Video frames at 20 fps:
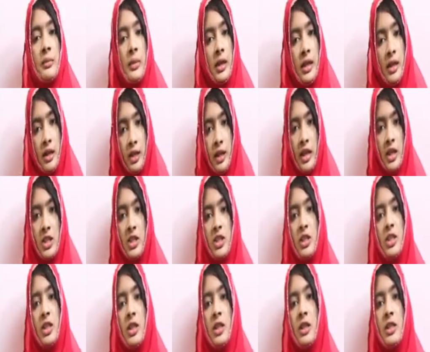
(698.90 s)
but
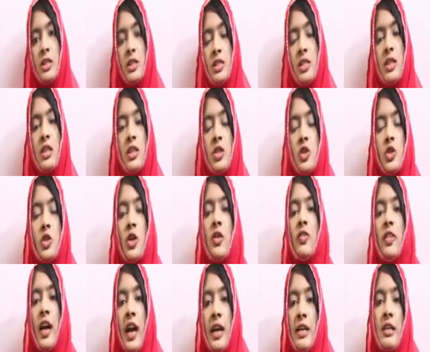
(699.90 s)
reduction in secretion
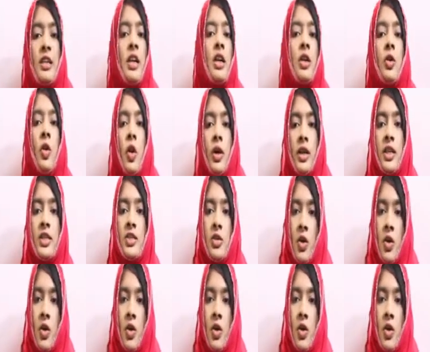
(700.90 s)
of adrenal cortex